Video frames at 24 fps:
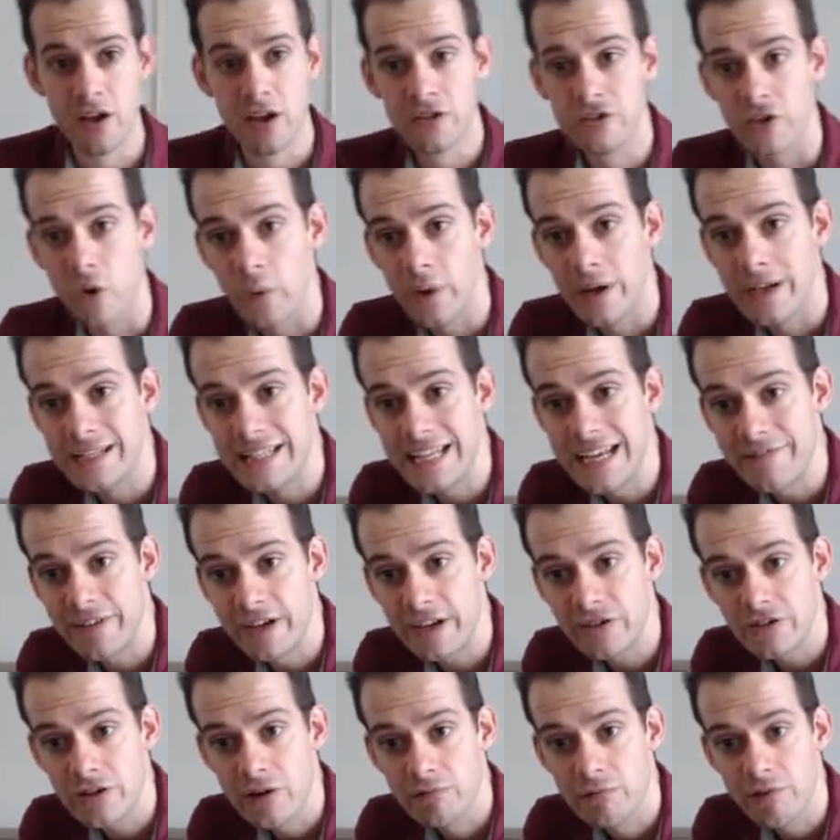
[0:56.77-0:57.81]
So,
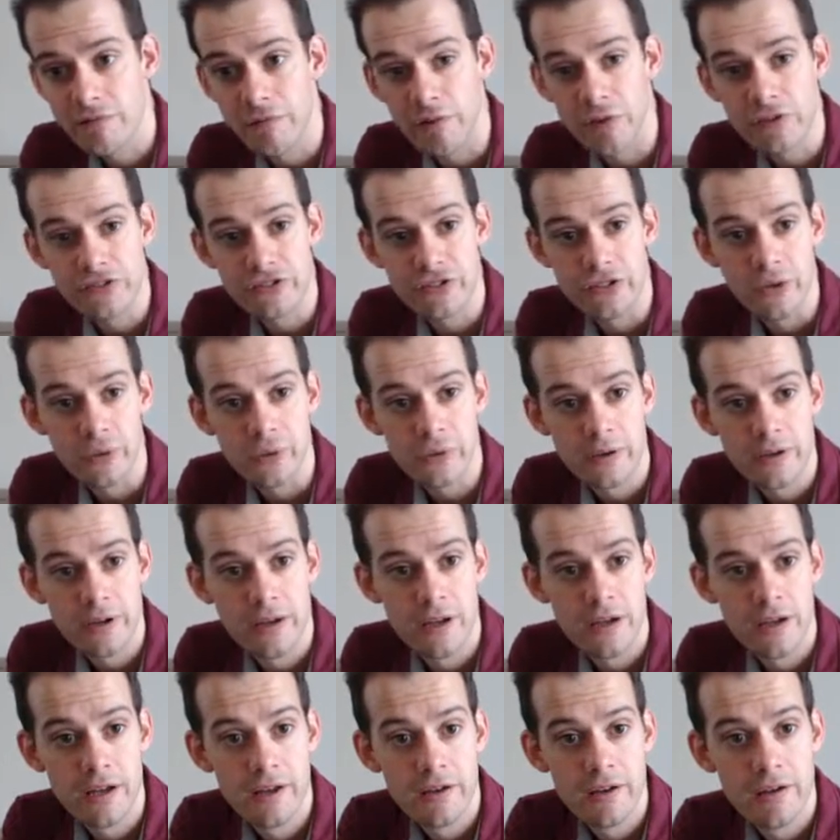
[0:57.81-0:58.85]
deviance refers to
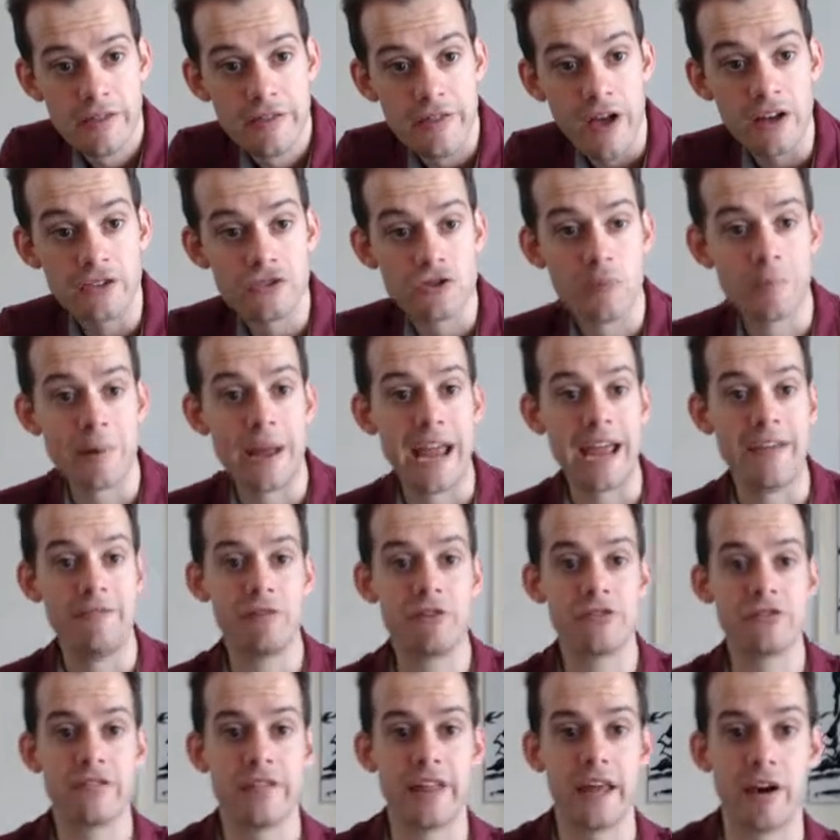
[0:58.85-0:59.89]
thoughts or
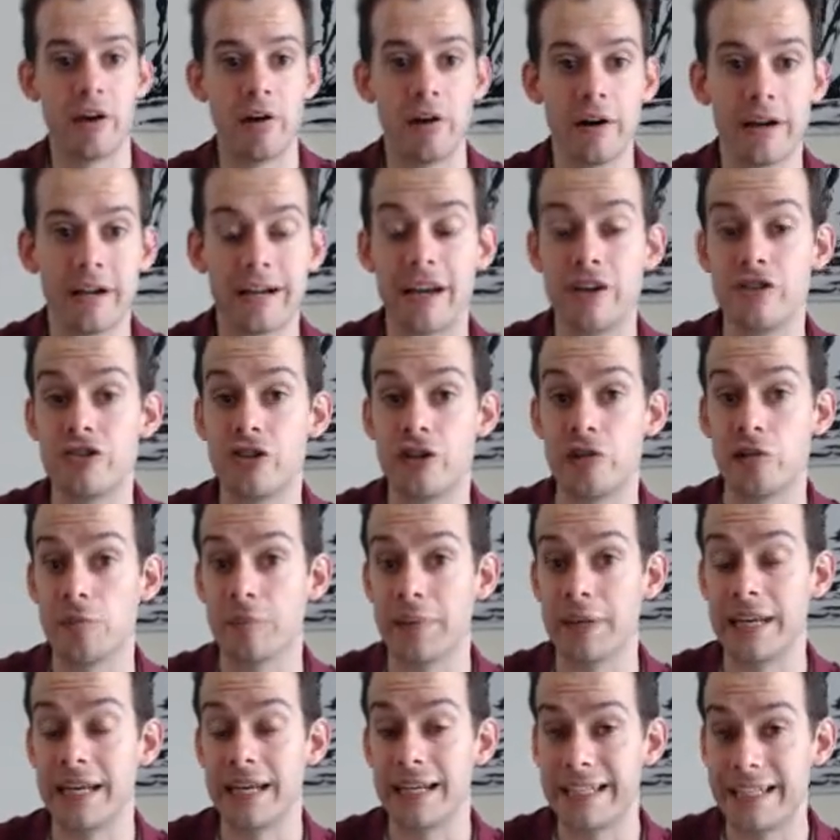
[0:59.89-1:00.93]
behaviors that are
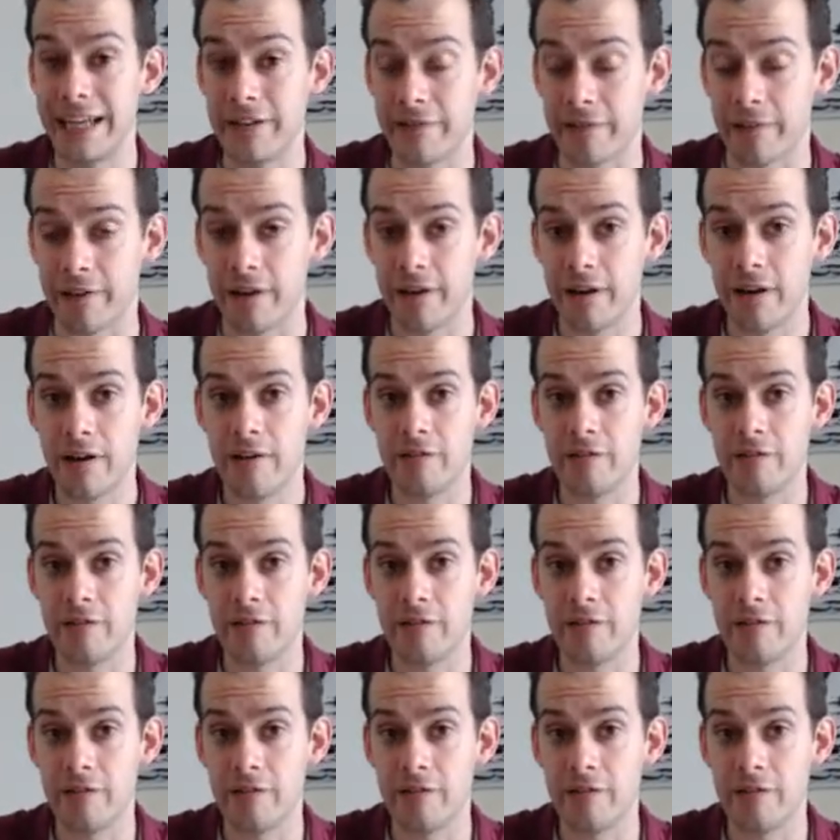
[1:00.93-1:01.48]
considerably different